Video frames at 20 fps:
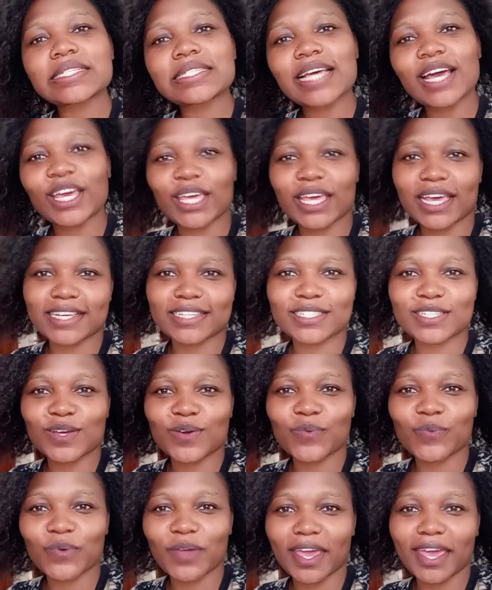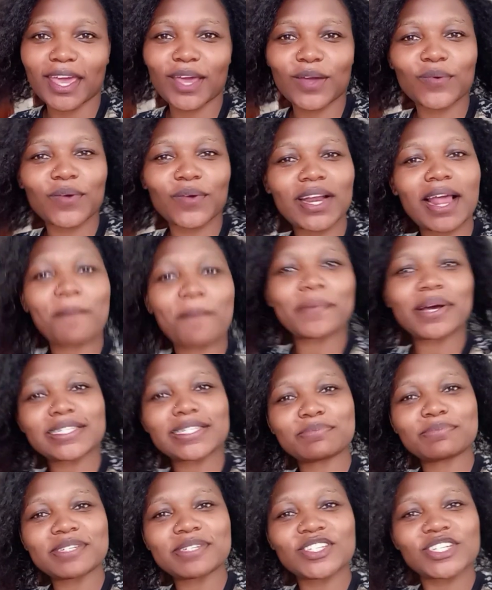Hi guys doing welcome back
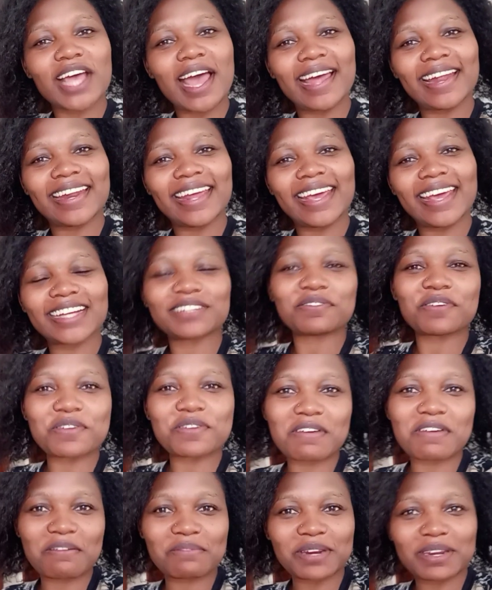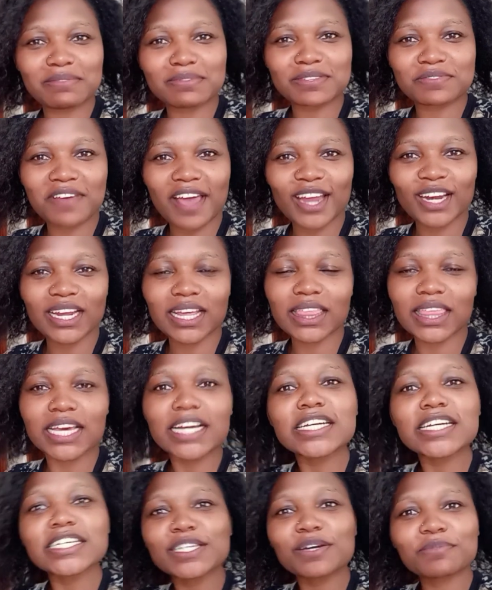to my channel if you're new here my name is violet
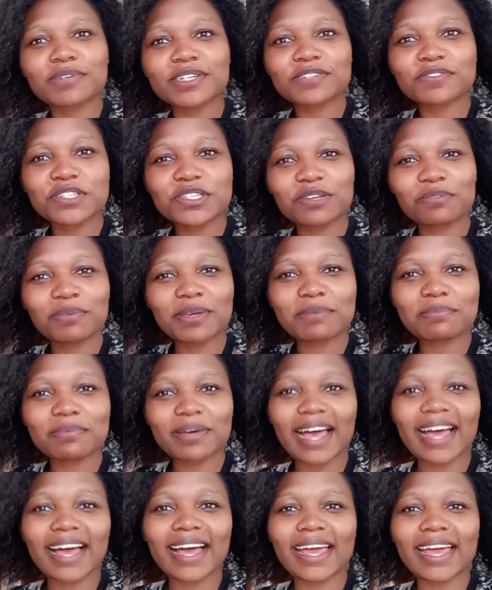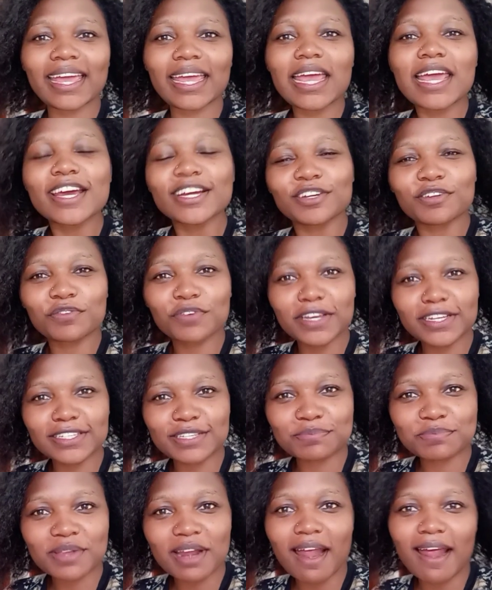thank you so much for stopping by don't forget to
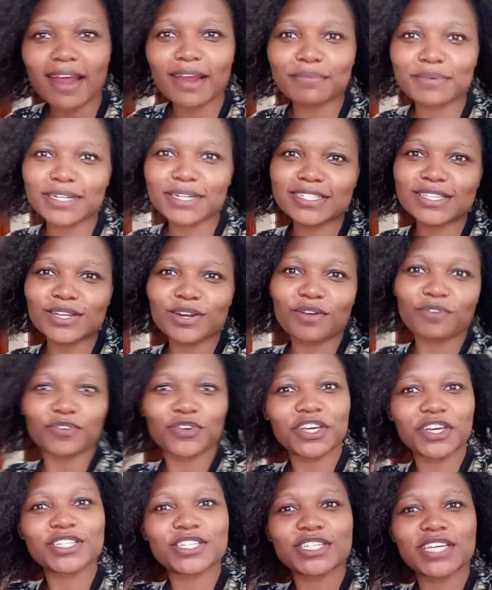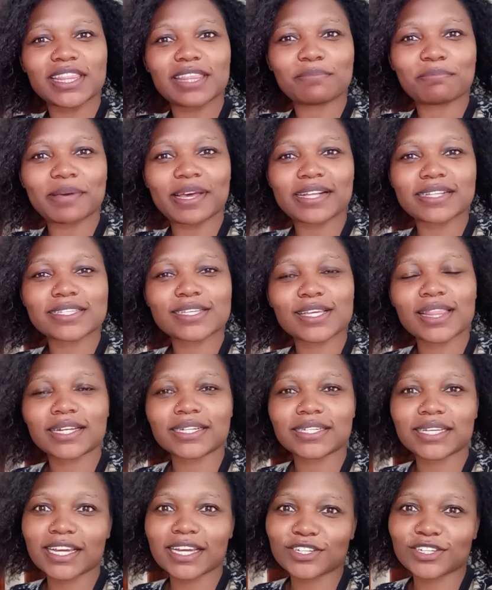subscribe and also don't forget to hit the bell so that
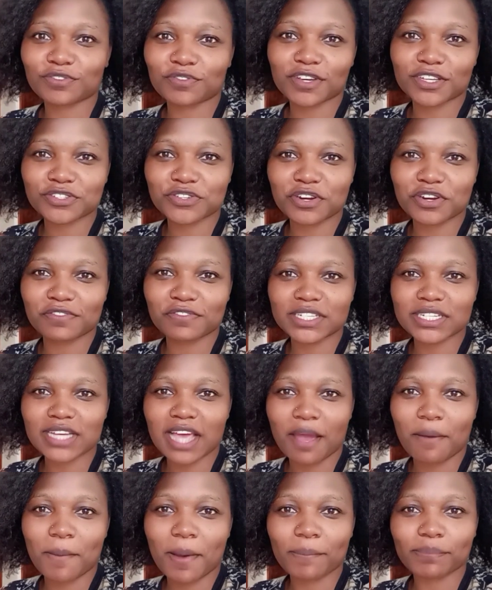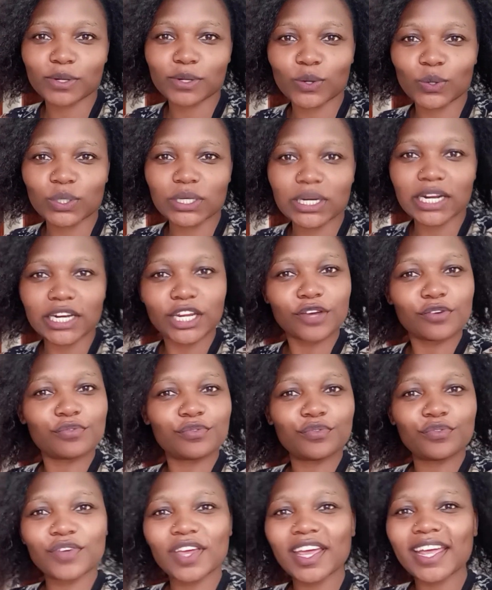you get notification every time i upload a new
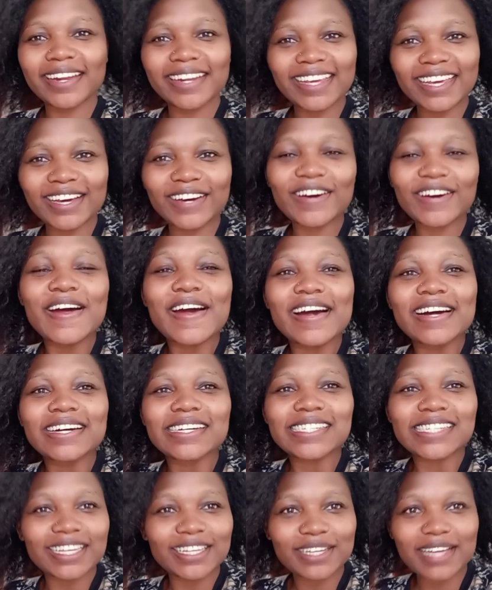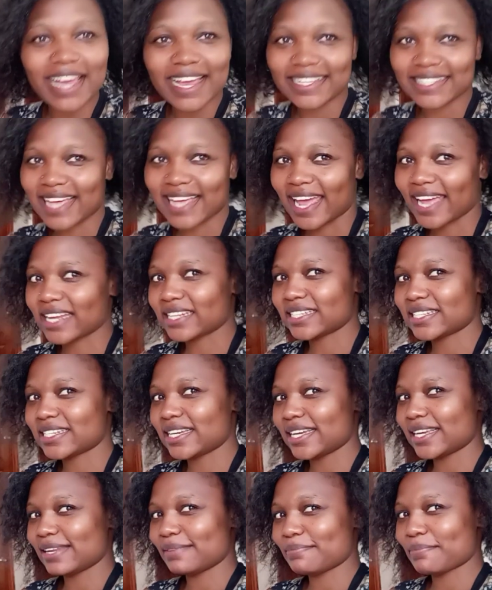video so you guys i
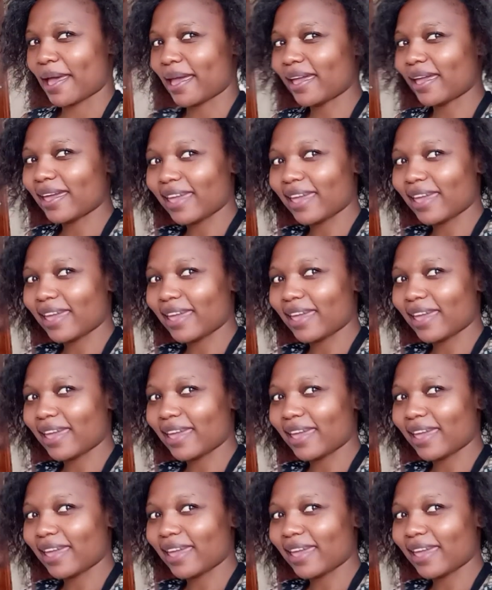undid my